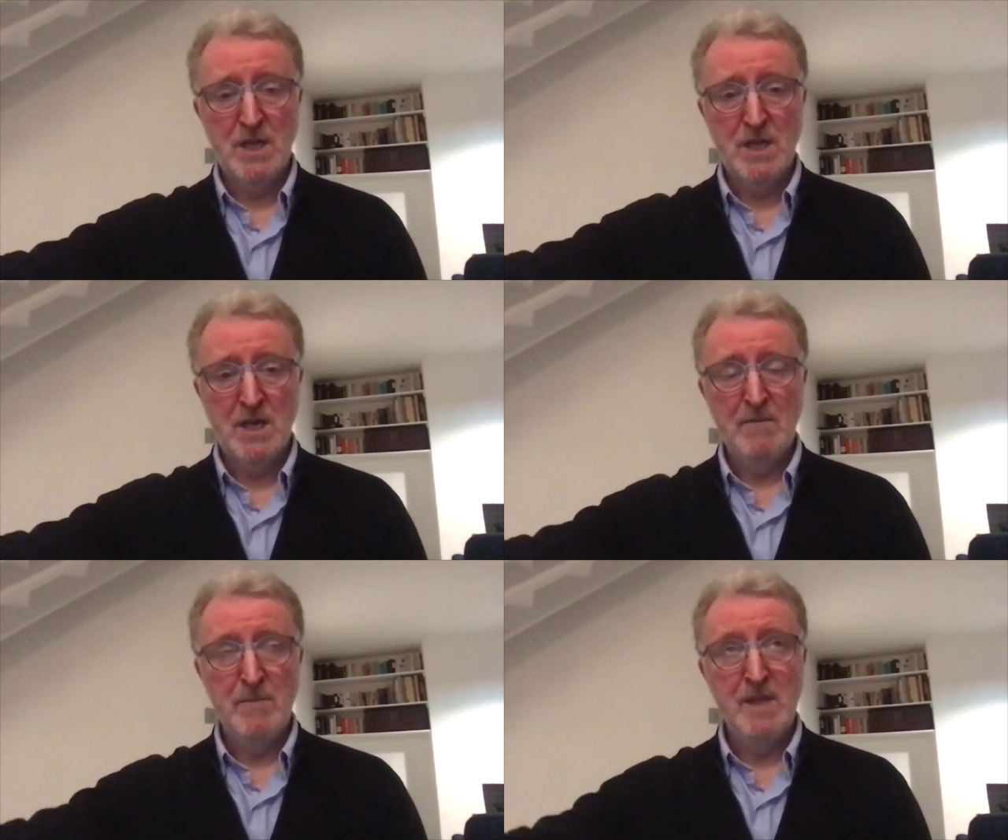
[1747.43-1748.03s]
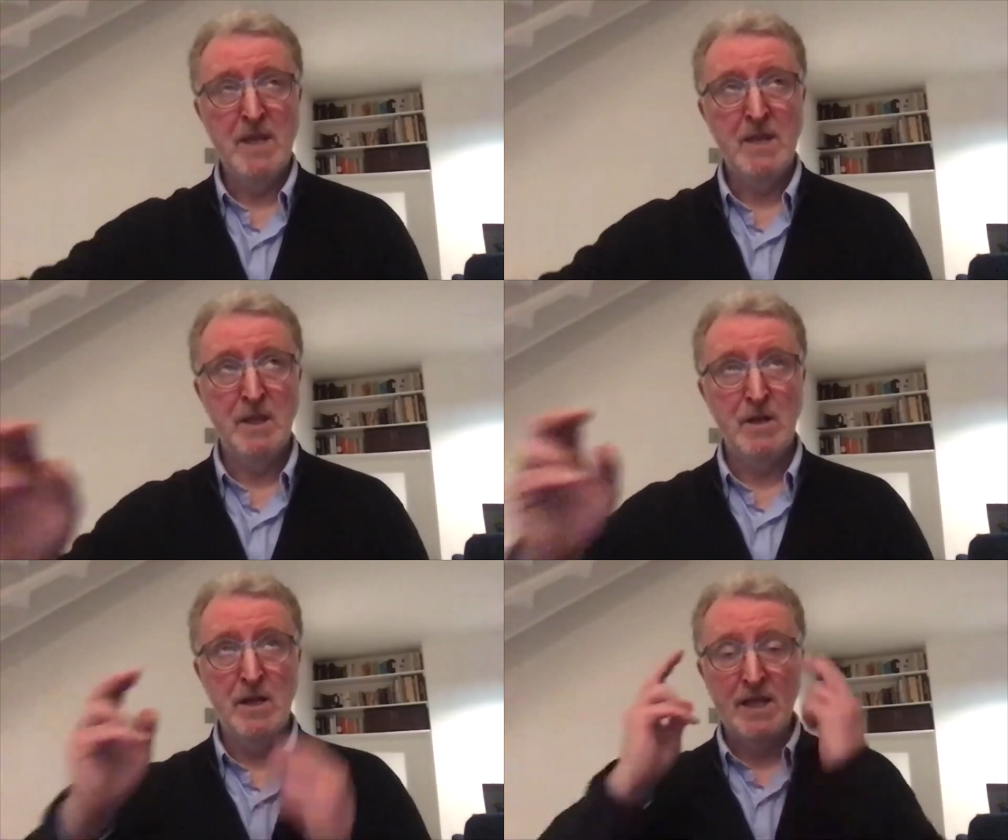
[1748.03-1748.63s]
And I'm thinking
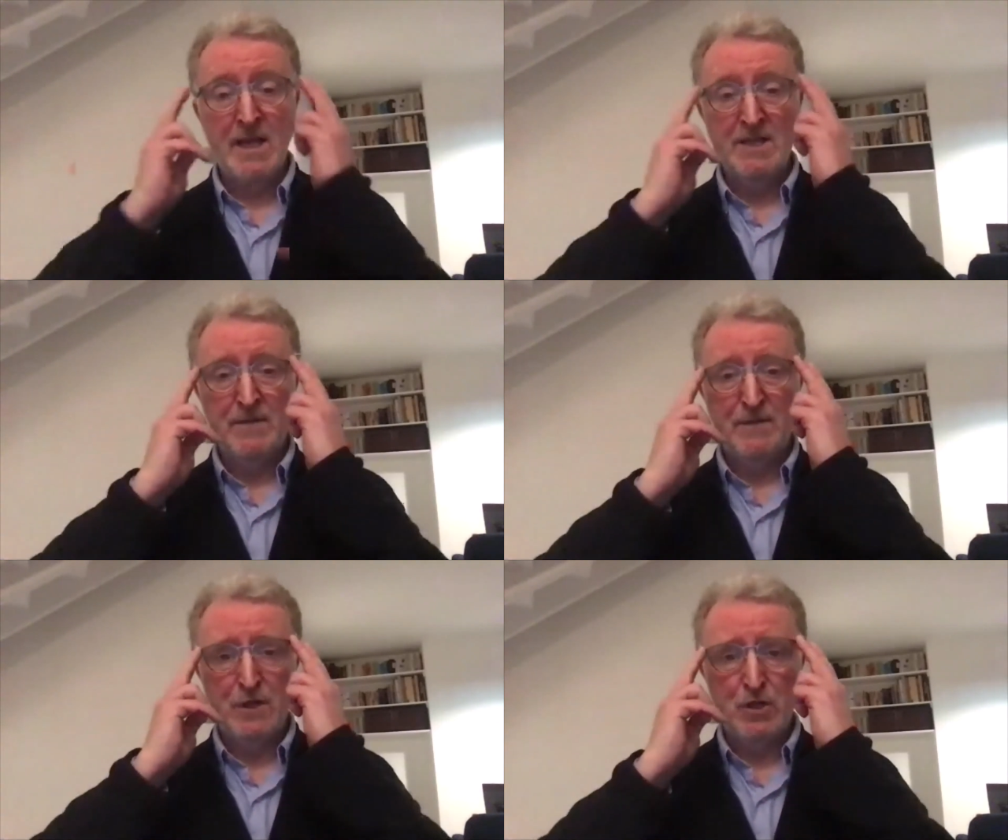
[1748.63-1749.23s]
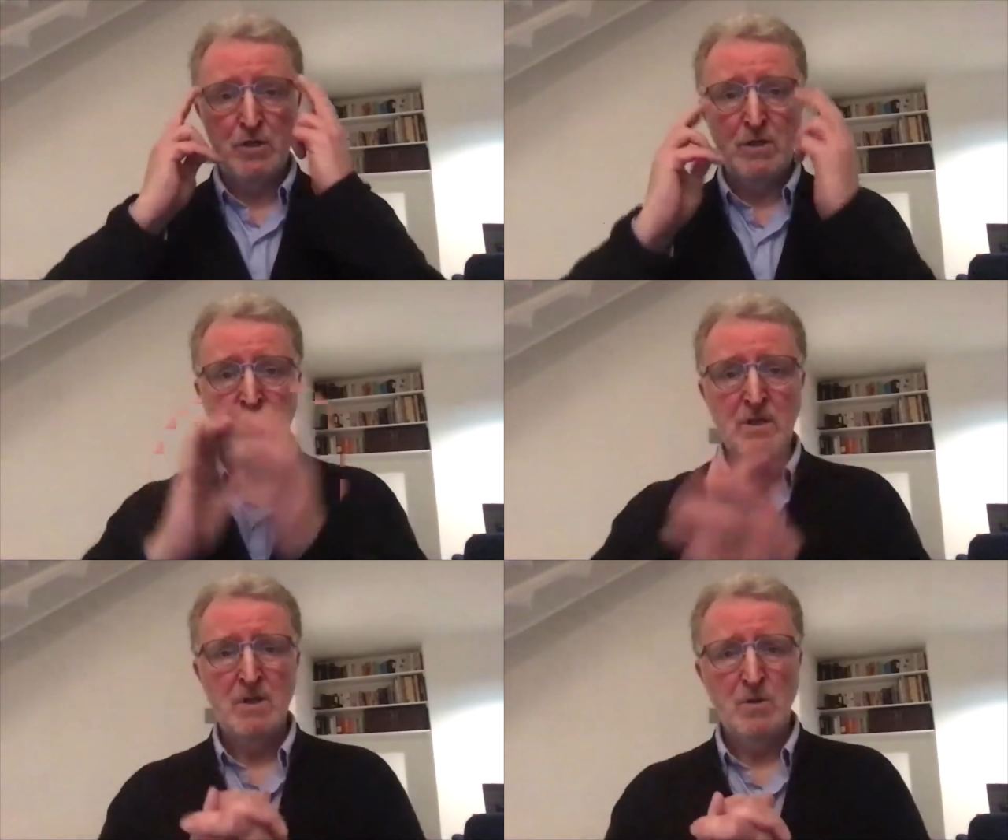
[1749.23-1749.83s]
that in the case of vision,
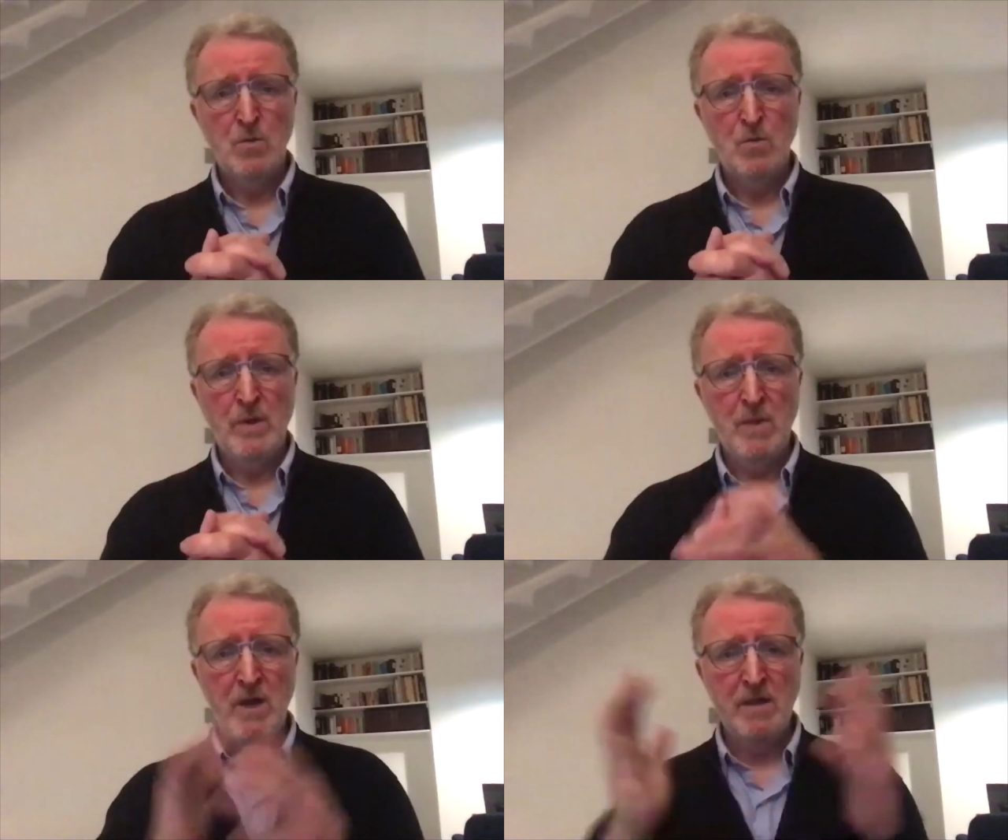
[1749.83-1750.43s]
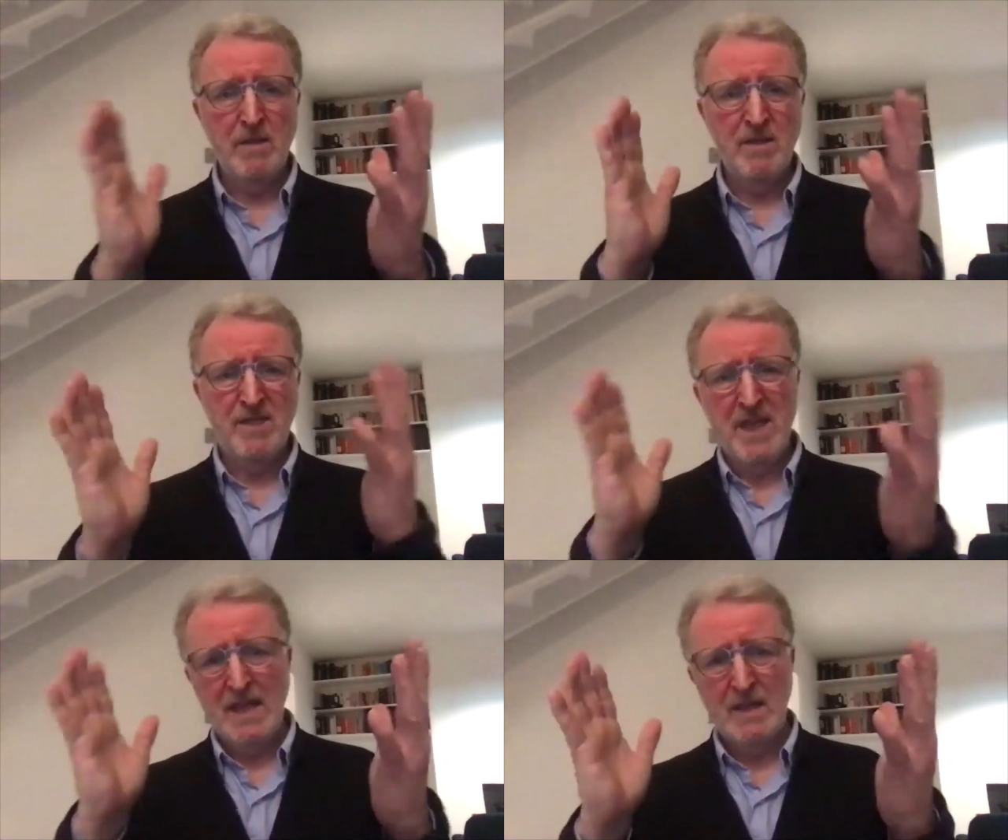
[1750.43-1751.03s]
we might
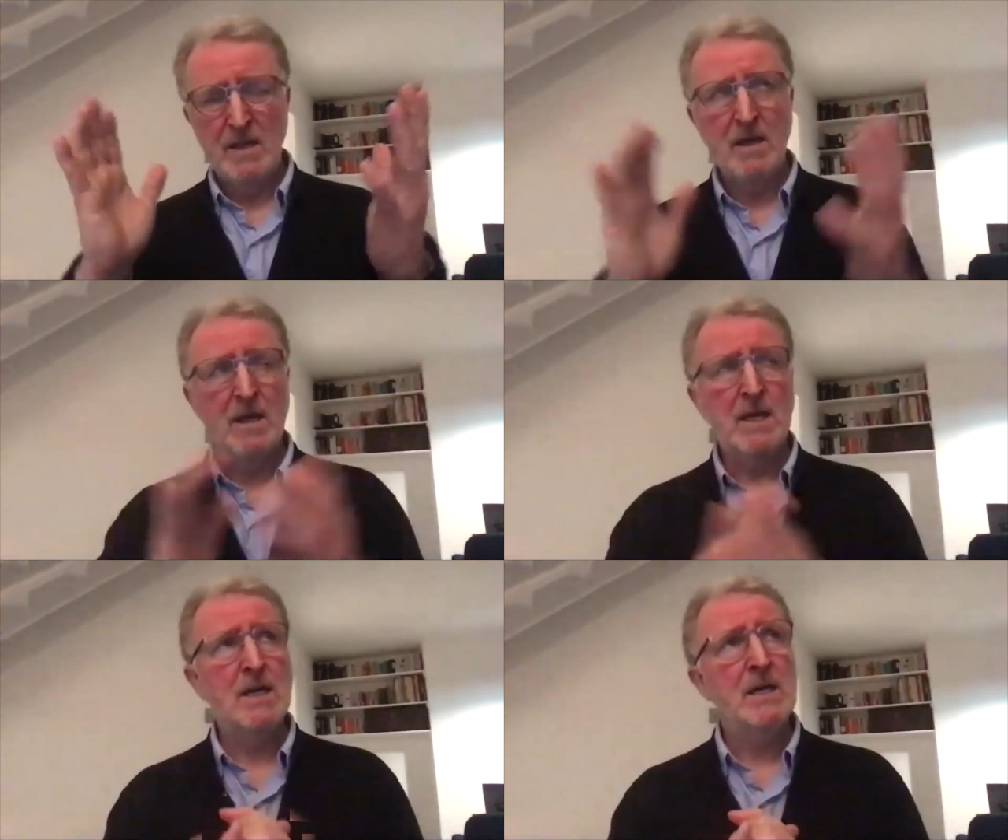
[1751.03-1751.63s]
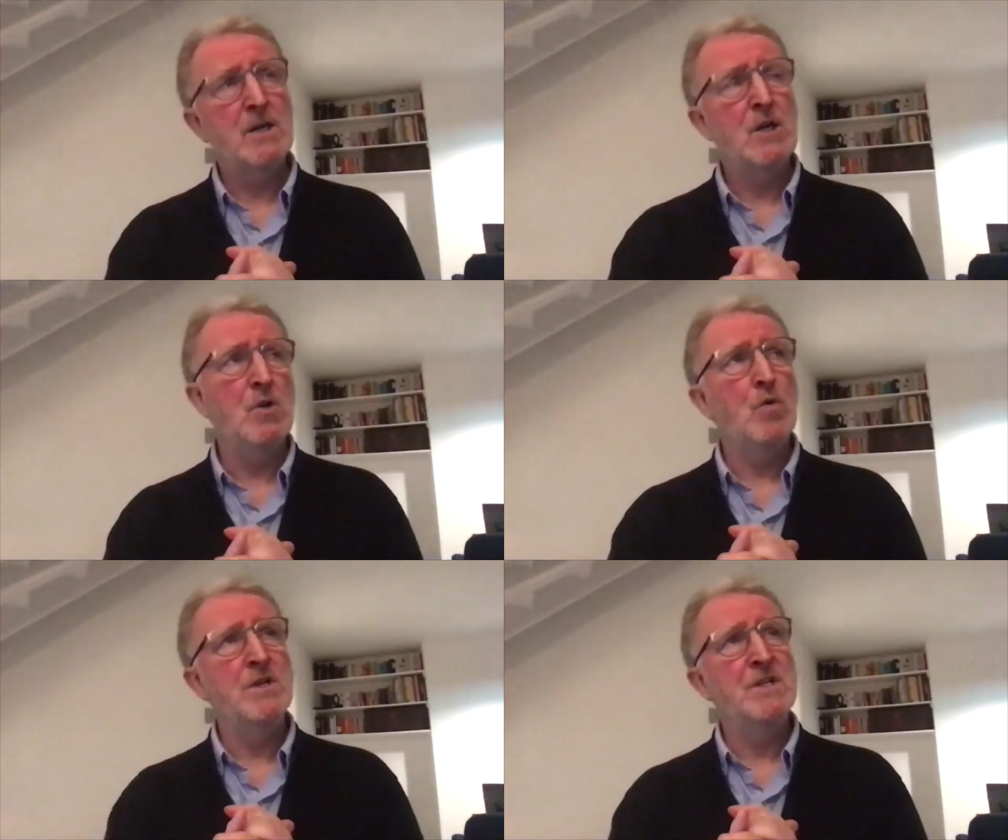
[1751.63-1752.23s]
think,
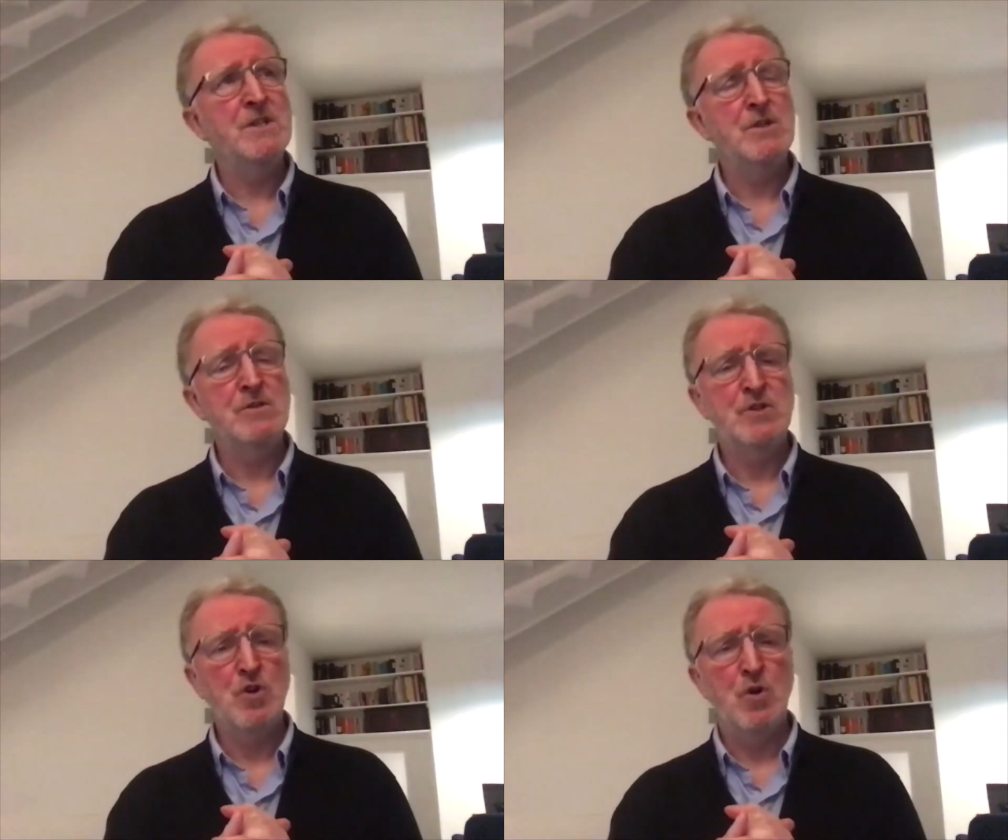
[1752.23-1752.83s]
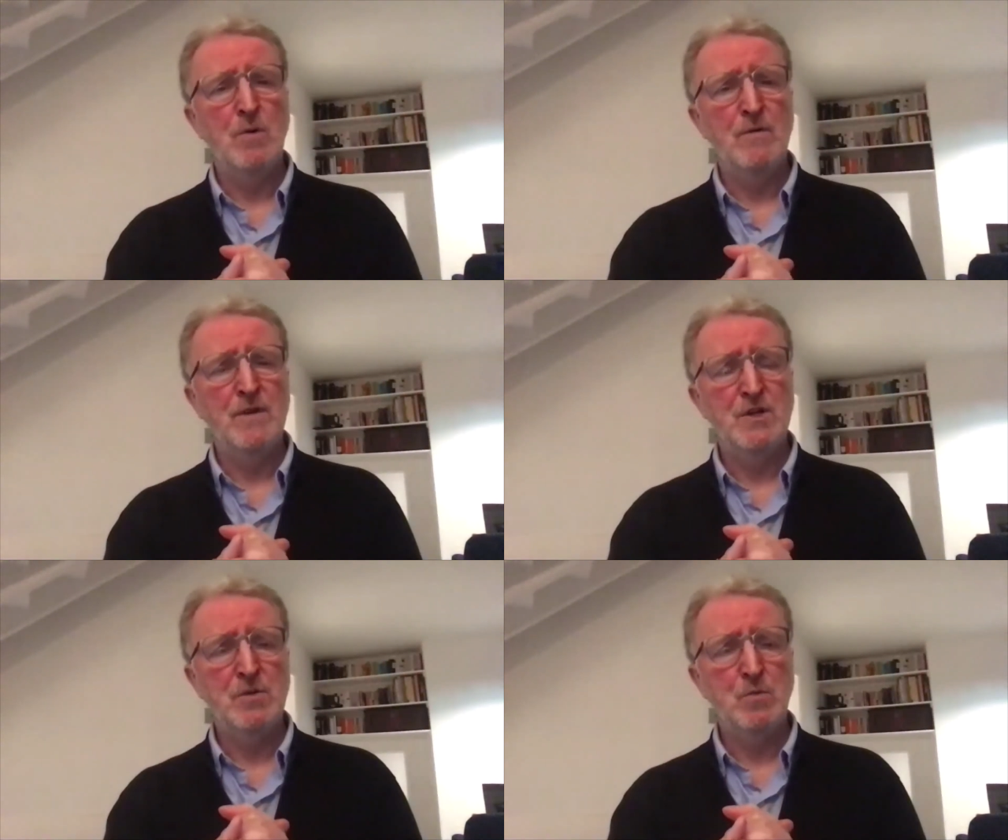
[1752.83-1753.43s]
what is the job of vision?